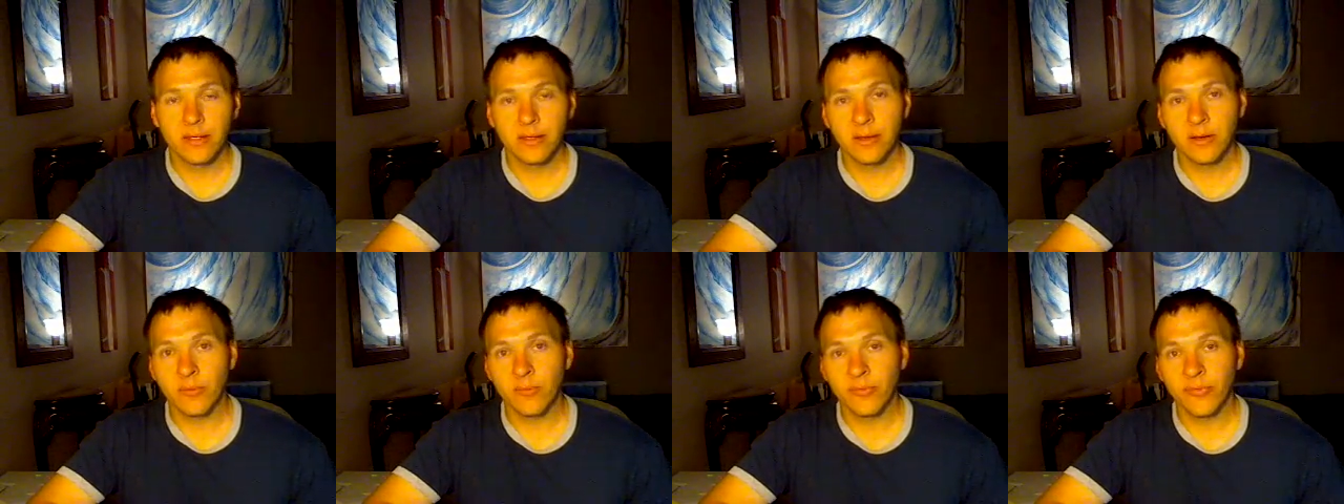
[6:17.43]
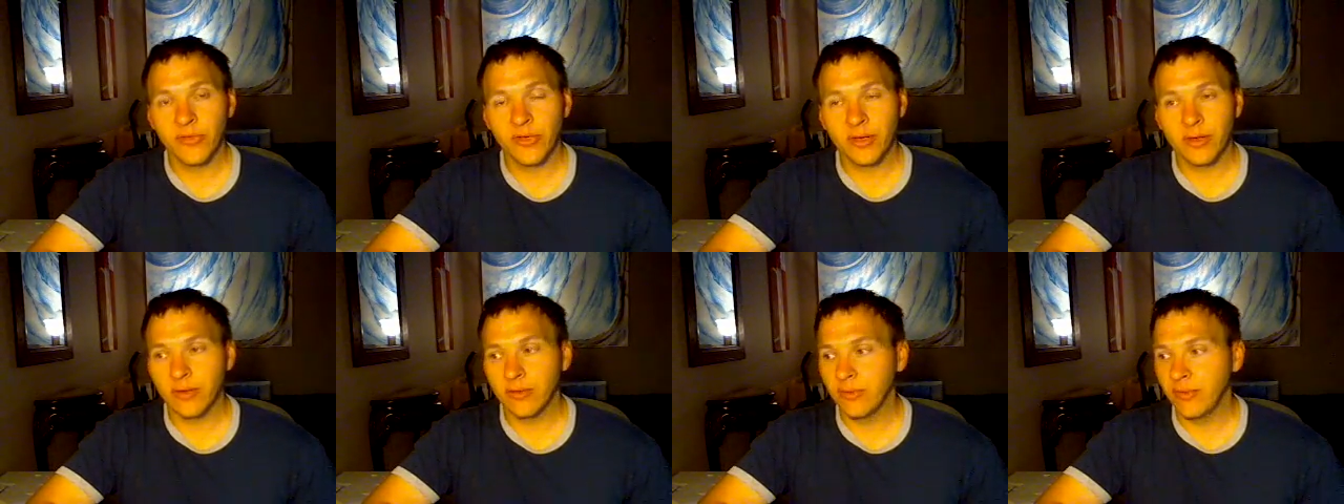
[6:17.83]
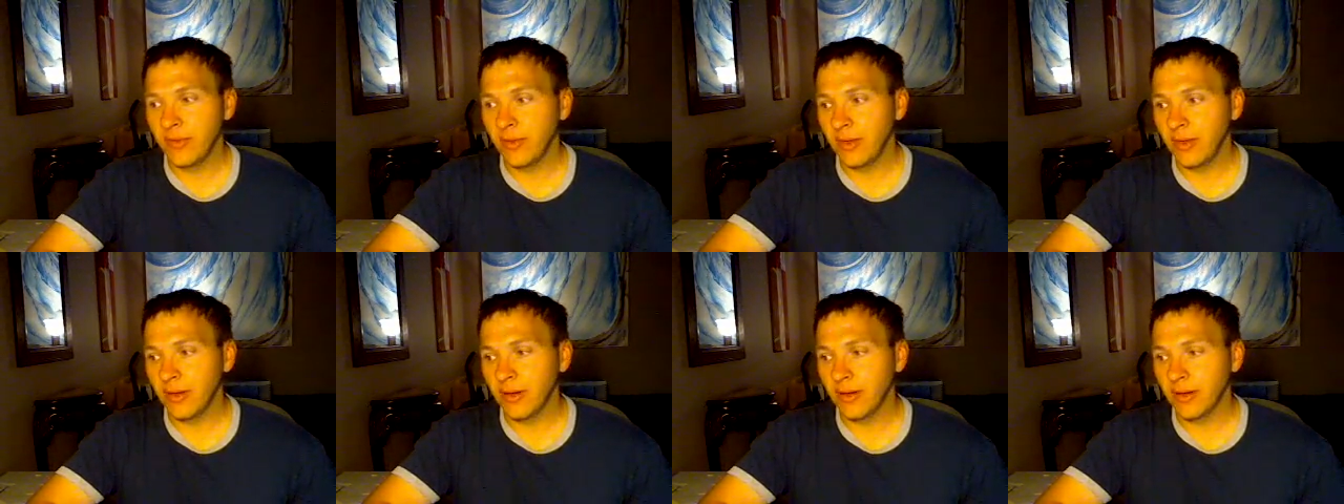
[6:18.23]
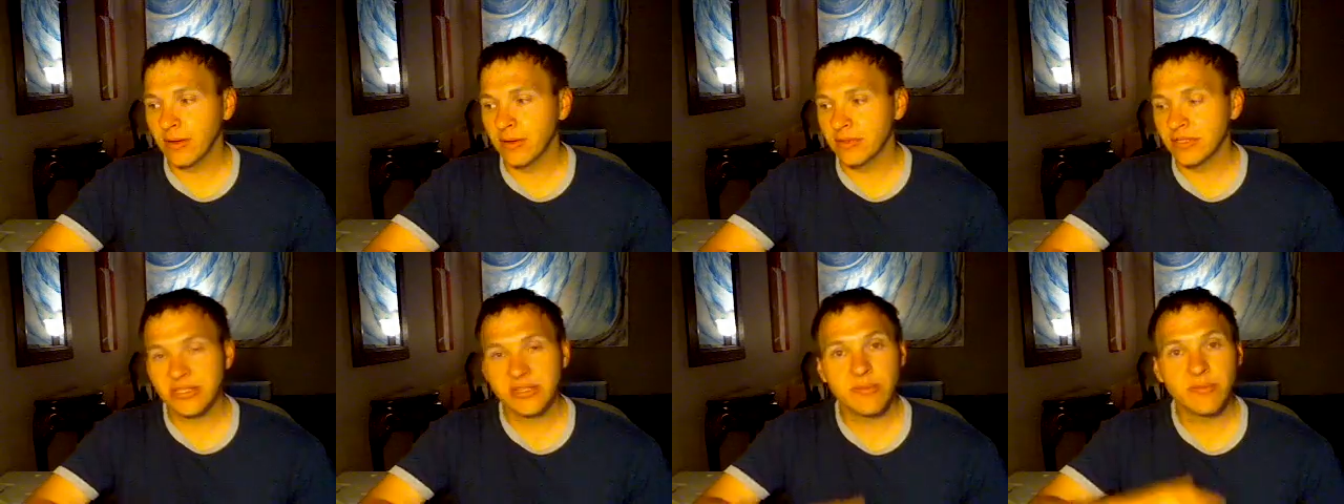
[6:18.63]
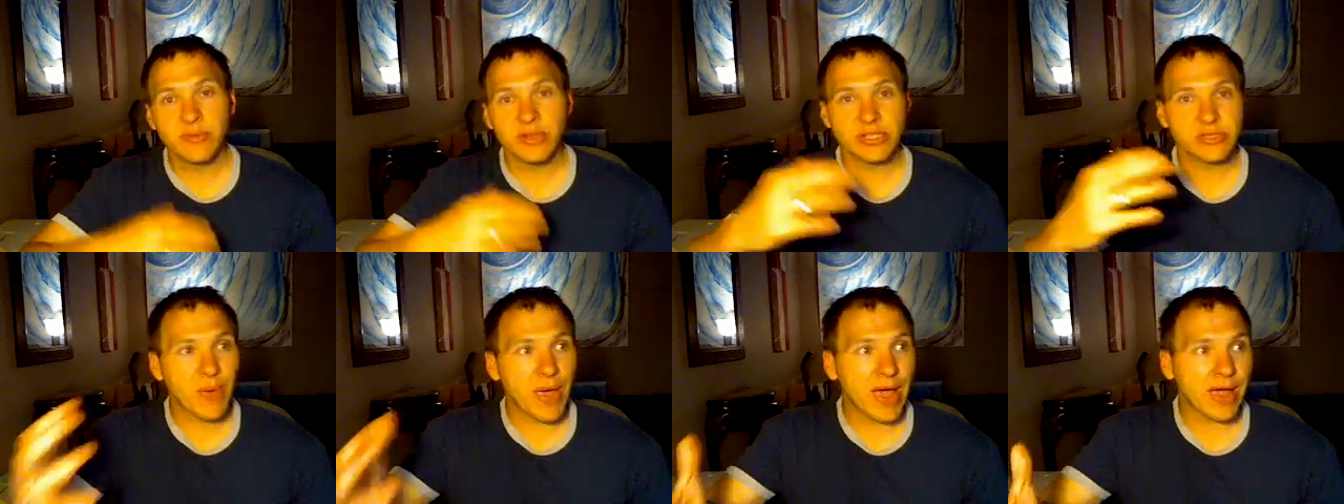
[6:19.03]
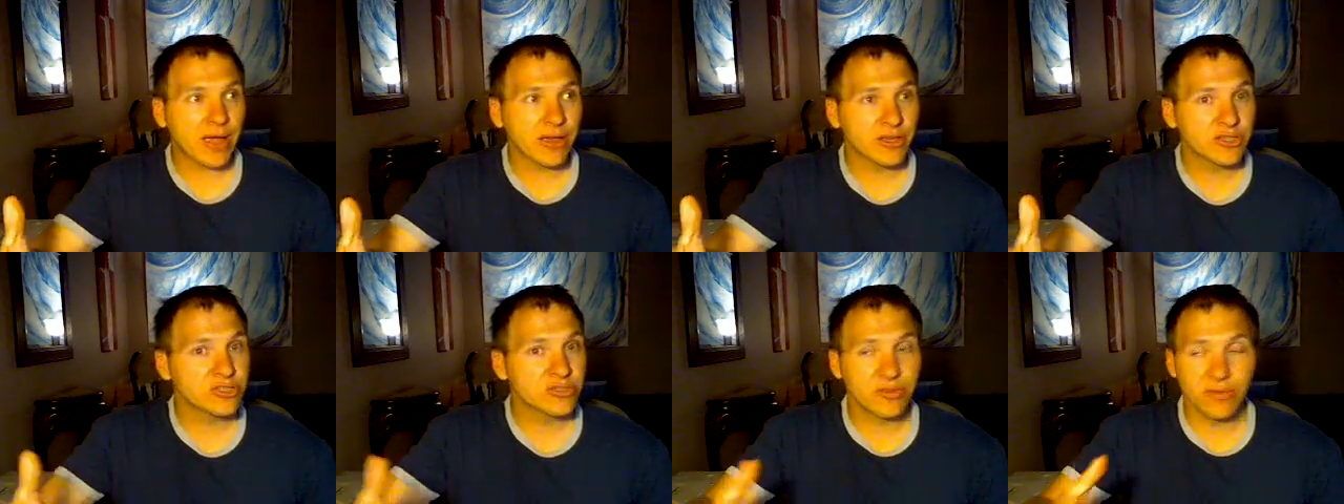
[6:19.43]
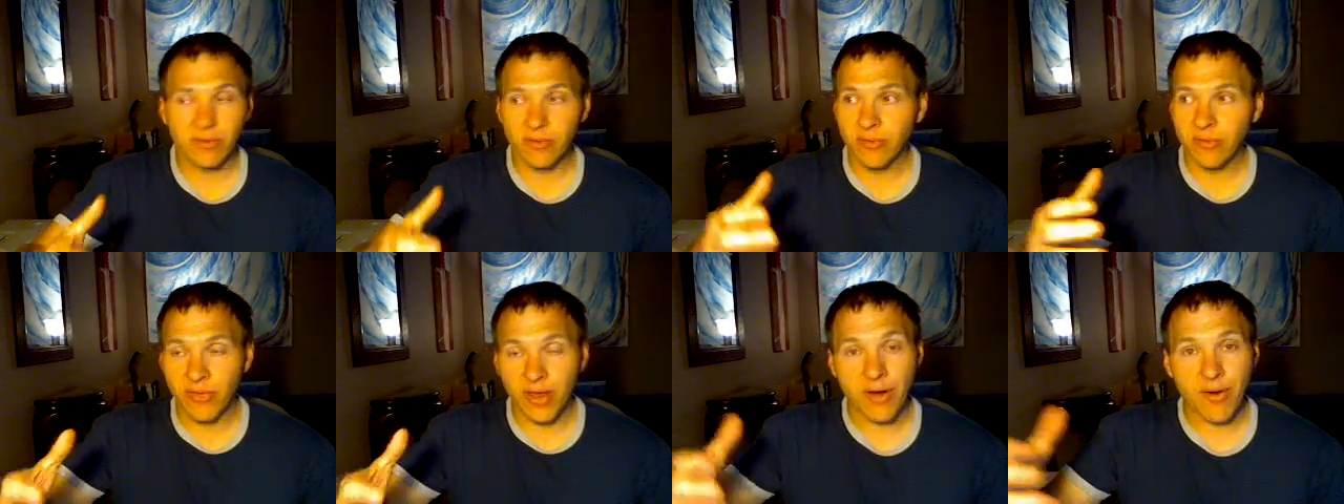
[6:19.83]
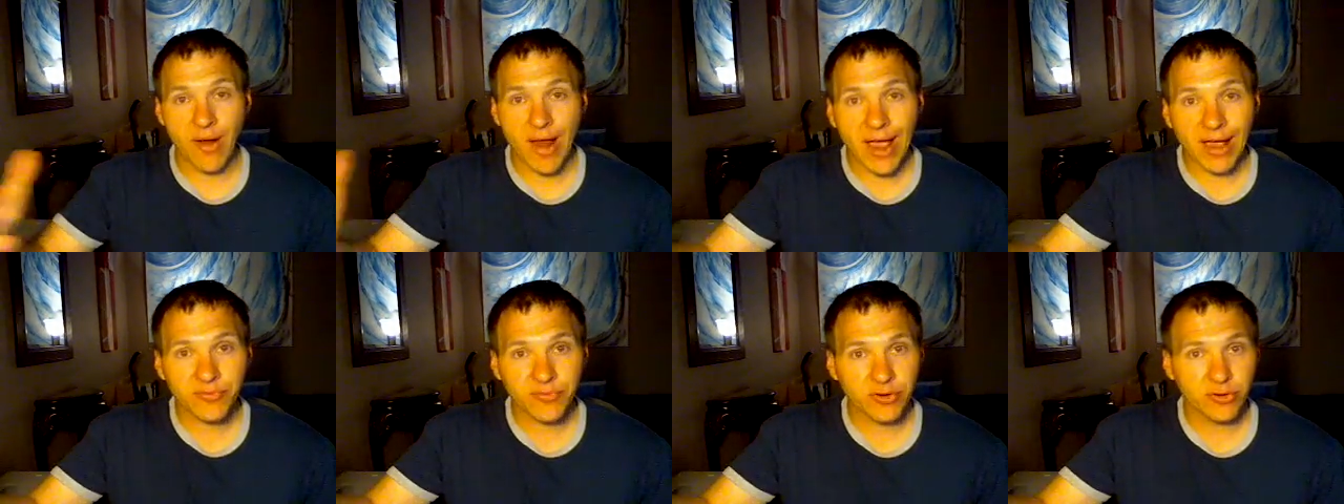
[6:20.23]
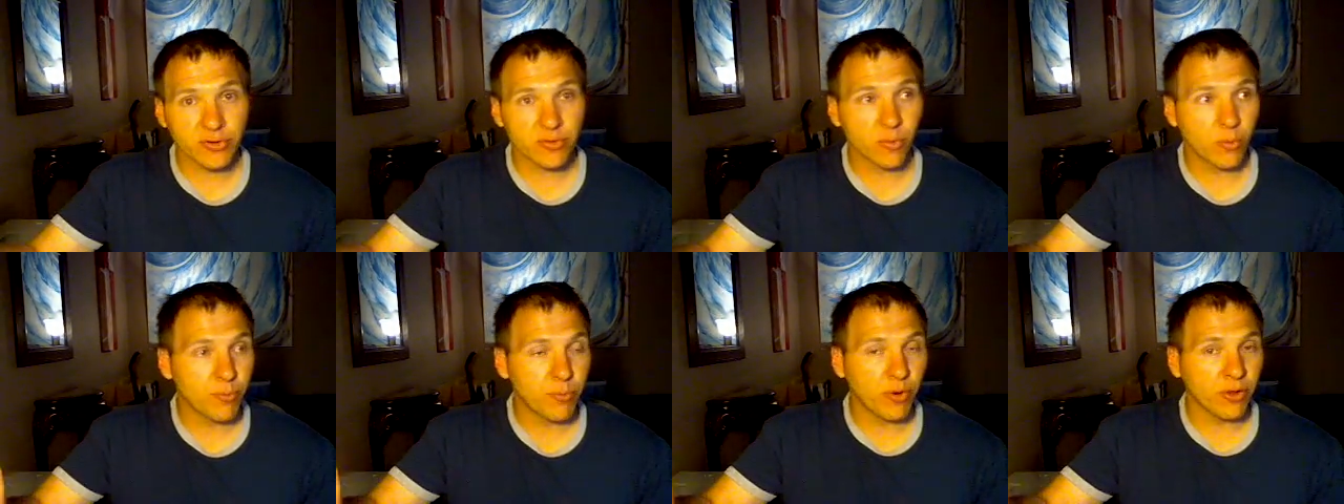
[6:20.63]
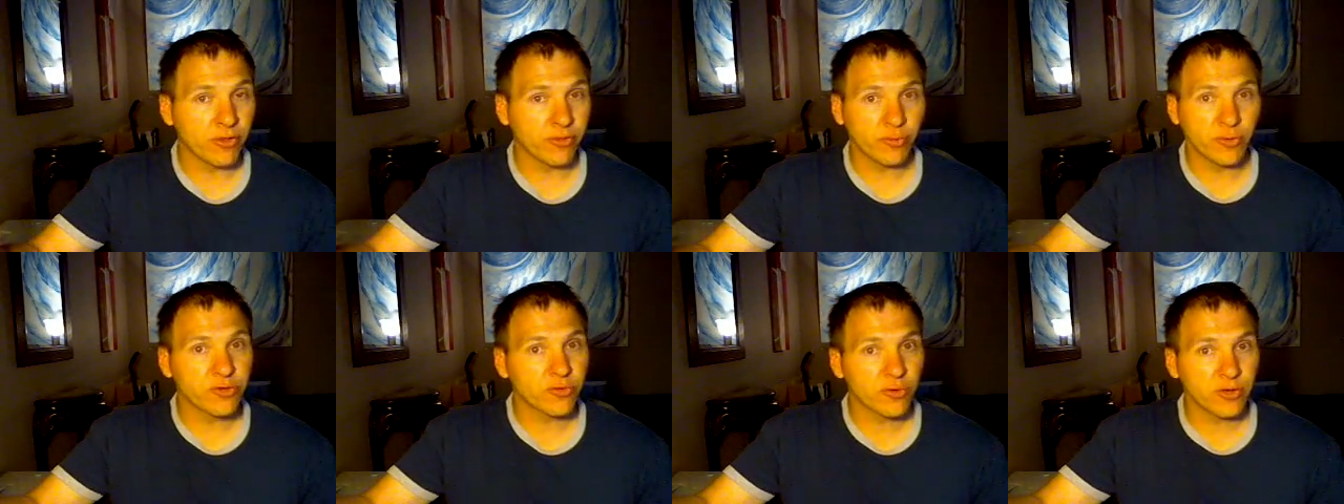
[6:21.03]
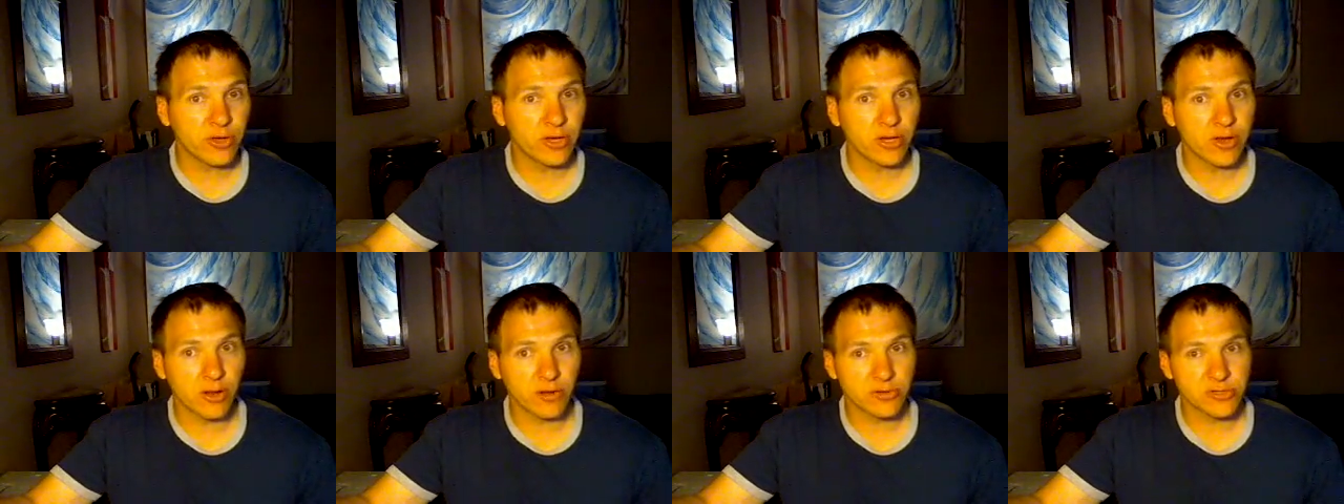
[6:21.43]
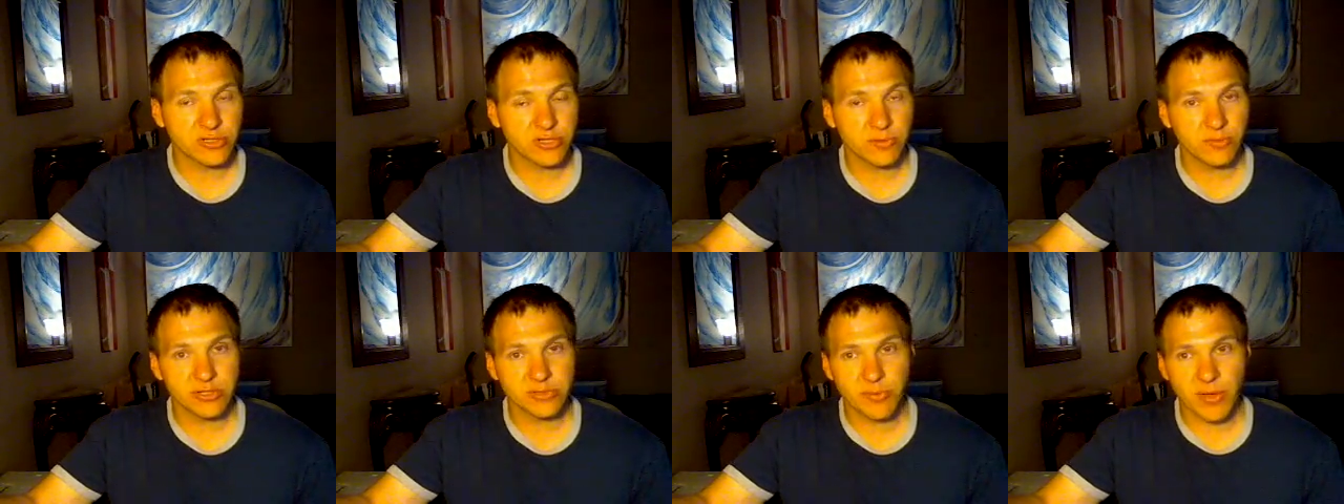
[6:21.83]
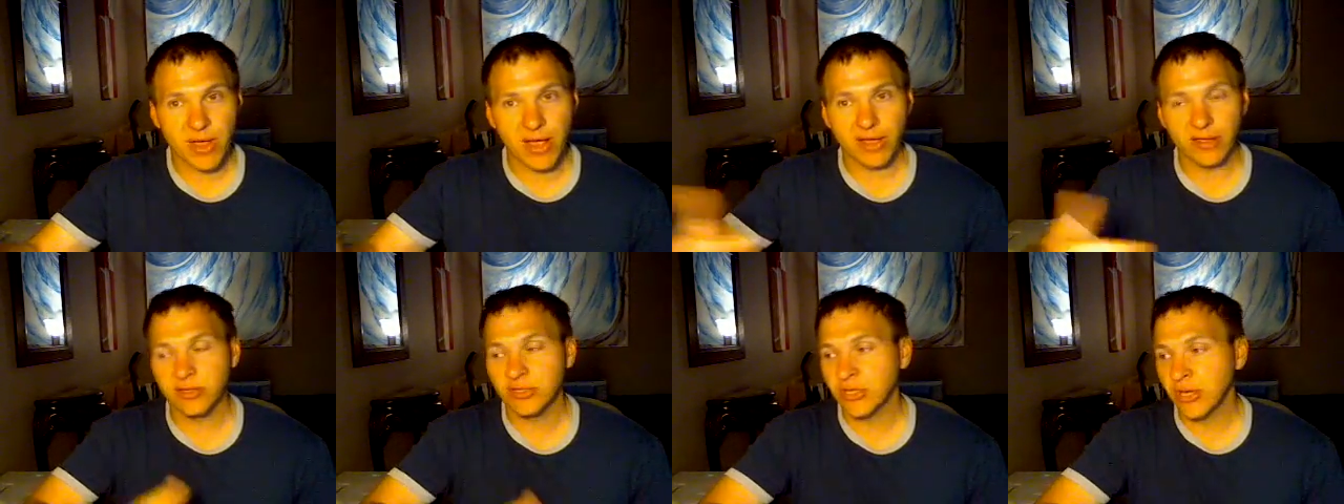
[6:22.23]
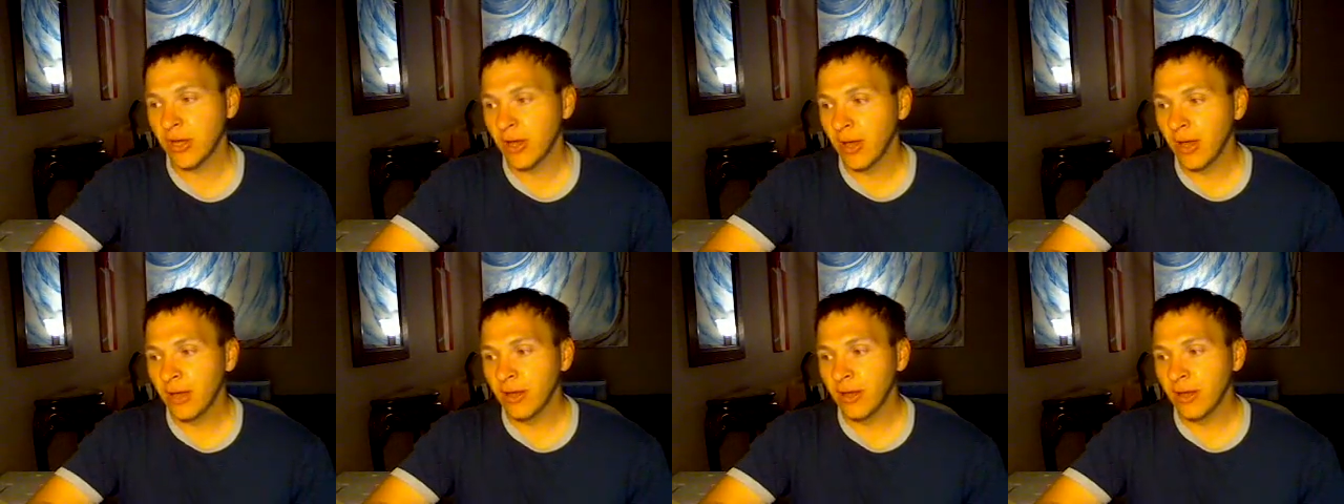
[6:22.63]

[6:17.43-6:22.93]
You know, the stimulus package thereafter, the $1.3 trillion stimulus package,